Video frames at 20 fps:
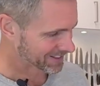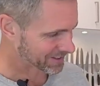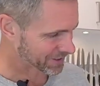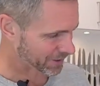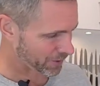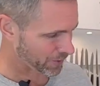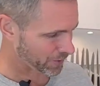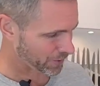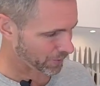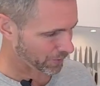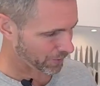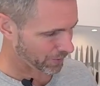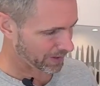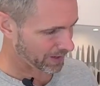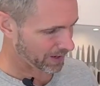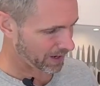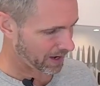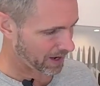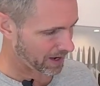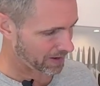
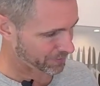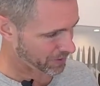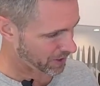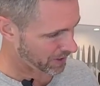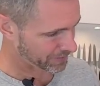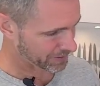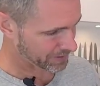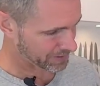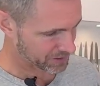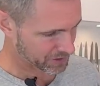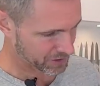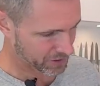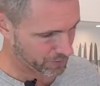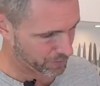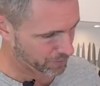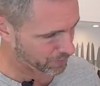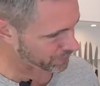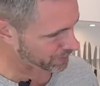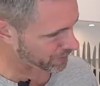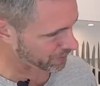So I've got this
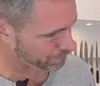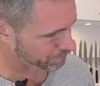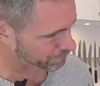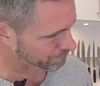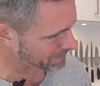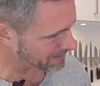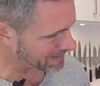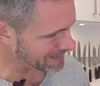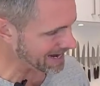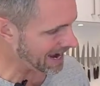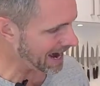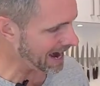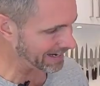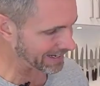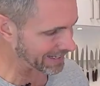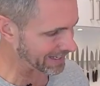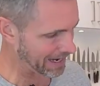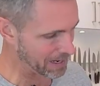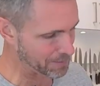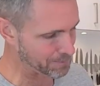to, you know,
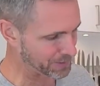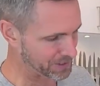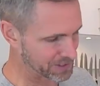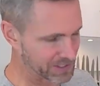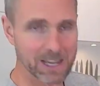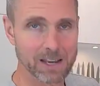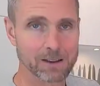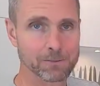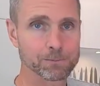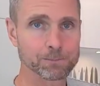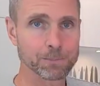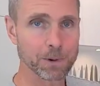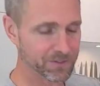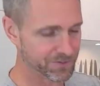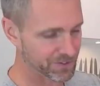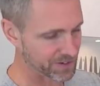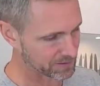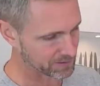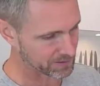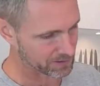ninety-eight percent
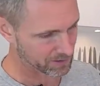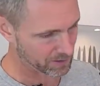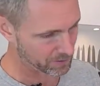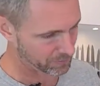perfect.